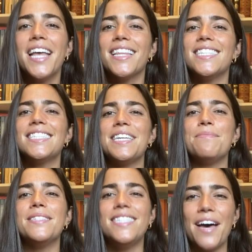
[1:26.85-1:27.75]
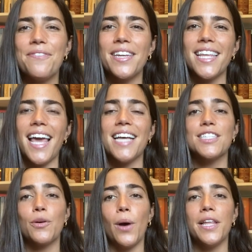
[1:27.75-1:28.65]
this team definitely has
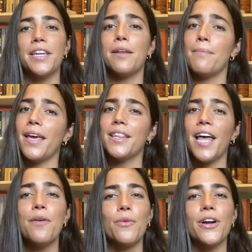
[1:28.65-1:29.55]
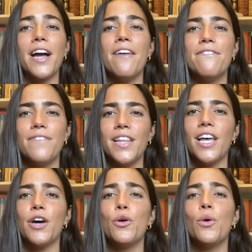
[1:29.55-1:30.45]
the quality to make light work of
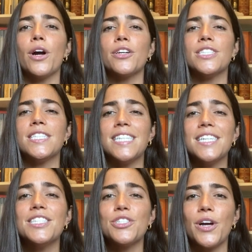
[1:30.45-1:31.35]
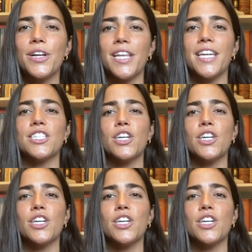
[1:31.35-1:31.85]
Villa, who are still struggling to